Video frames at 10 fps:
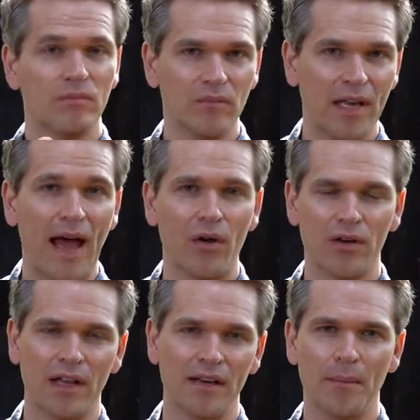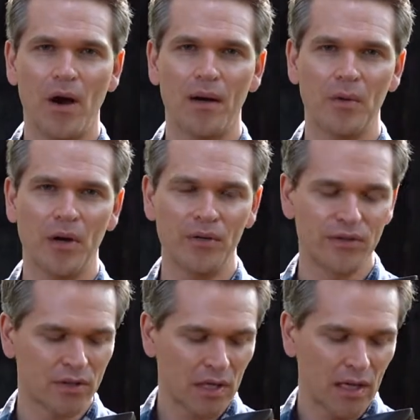louder than the bottom
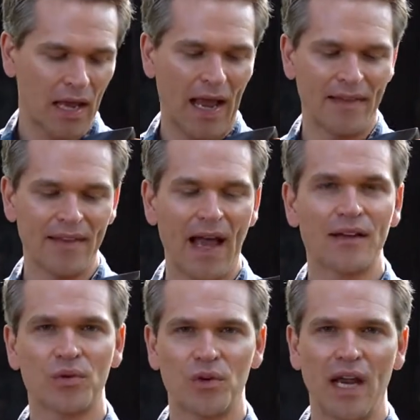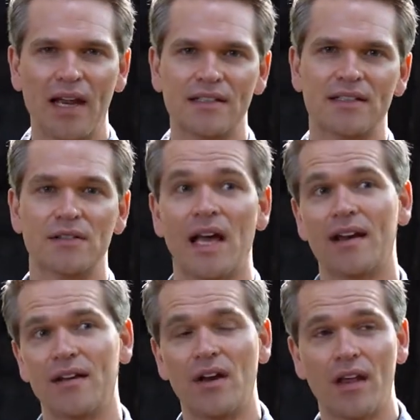notes. And that creates yet
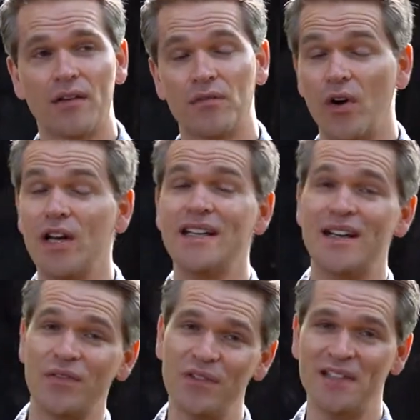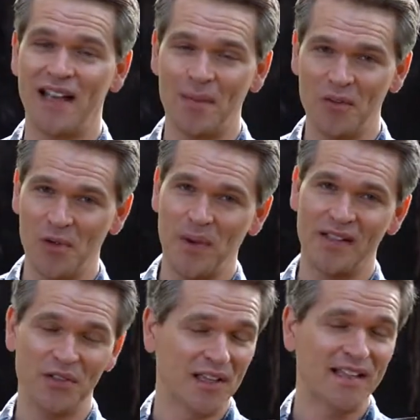another very different type of
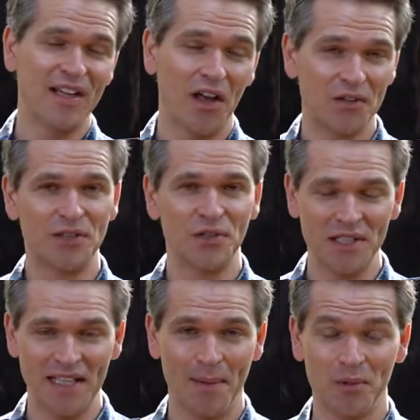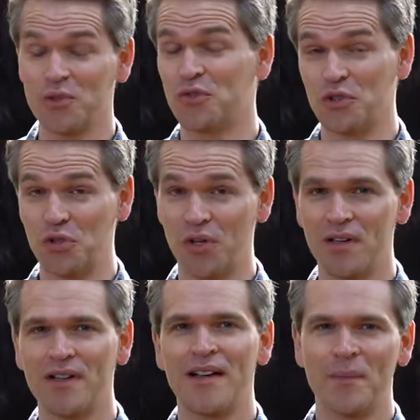arpeggio than the other two examples for
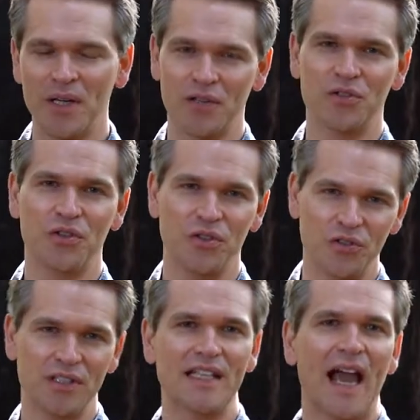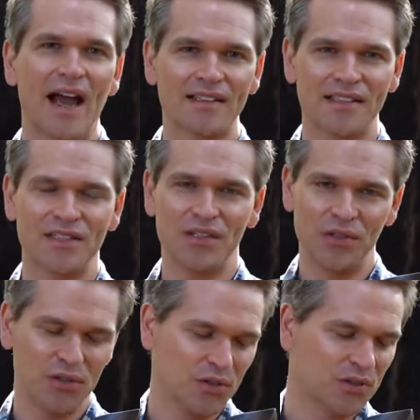sure, because you're using the accents and
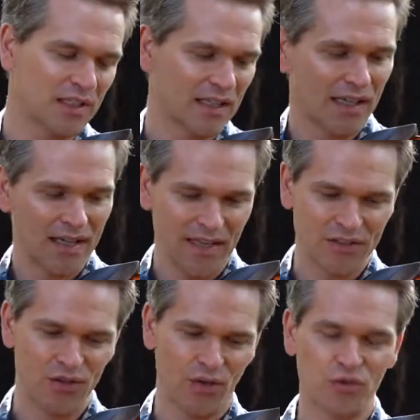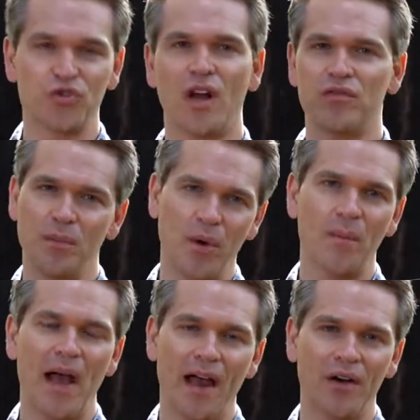you're using that sort of shuffle bow
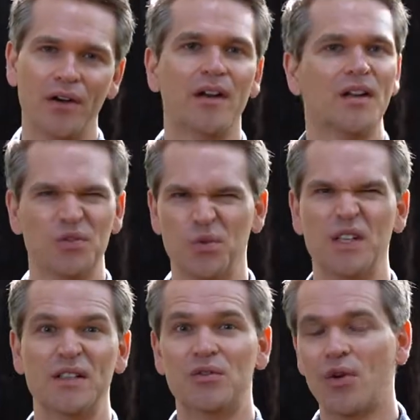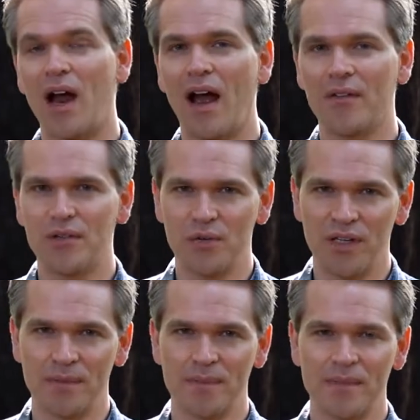pattern to really drive the
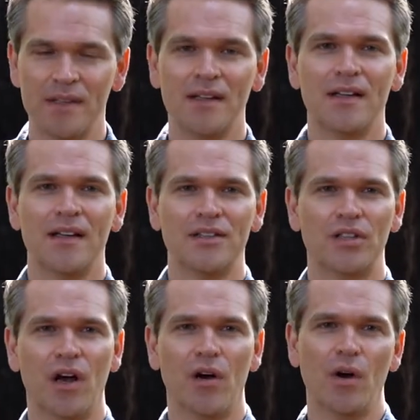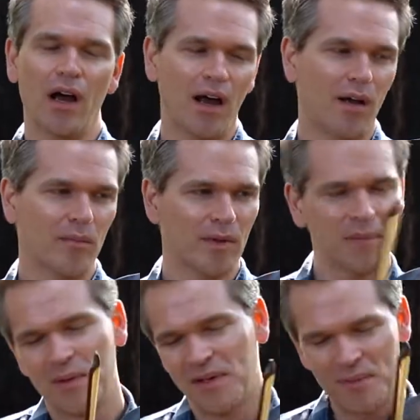rhythm. So let
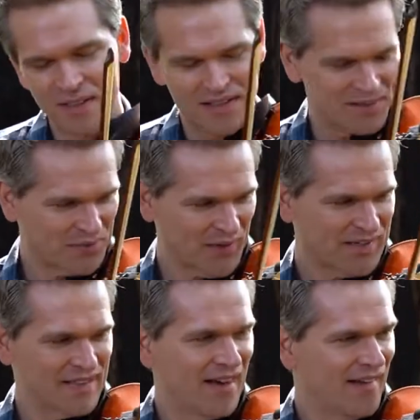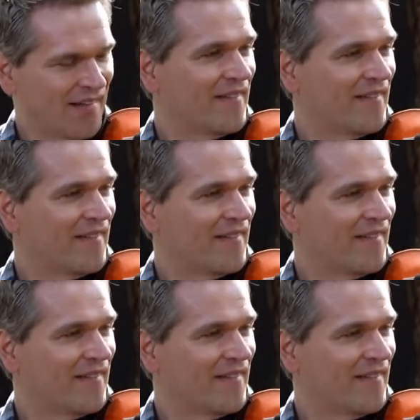me just finish that.